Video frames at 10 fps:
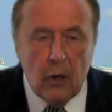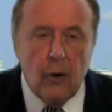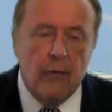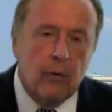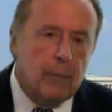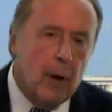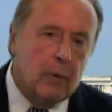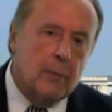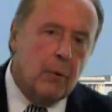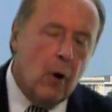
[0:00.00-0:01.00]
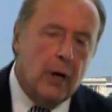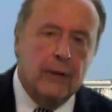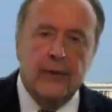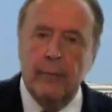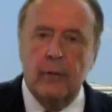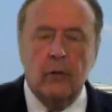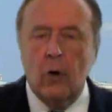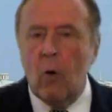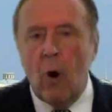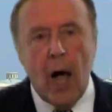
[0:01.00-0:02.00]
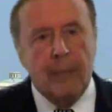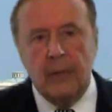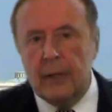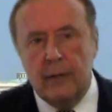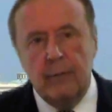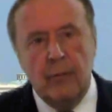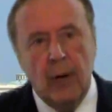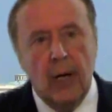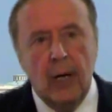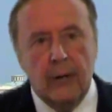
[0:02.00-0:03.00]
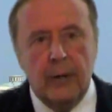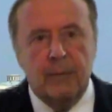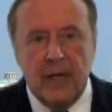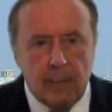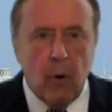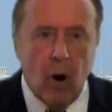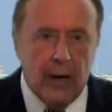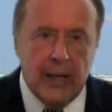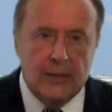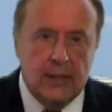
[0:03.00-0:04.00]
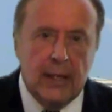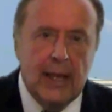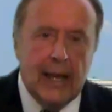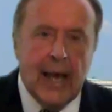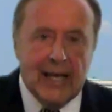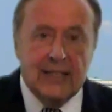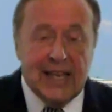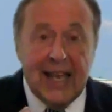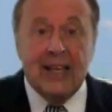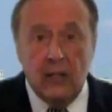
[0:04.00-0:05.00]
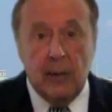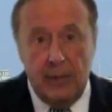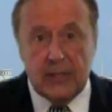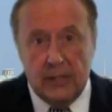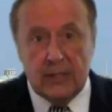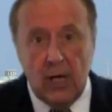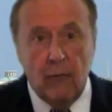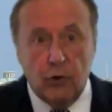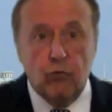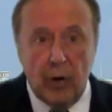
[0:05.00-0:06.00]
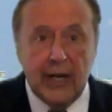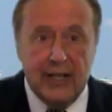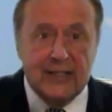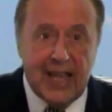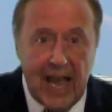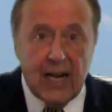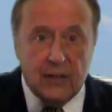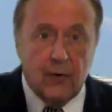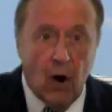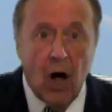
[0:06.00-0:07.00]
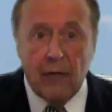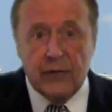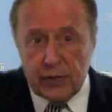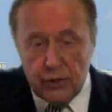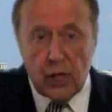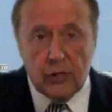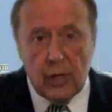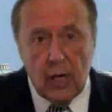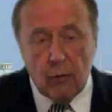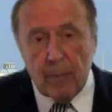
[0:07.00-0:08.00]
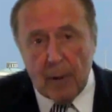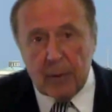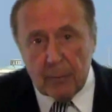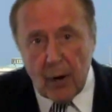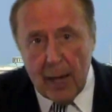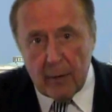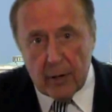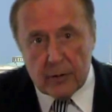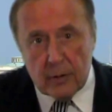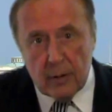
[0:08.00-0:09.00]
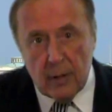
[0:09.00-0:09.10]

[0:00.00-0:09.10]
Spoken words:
You have the Republican Party attempting to co-opt the Tea Party as it limits itself to running its candidates for office in just Republican primaries.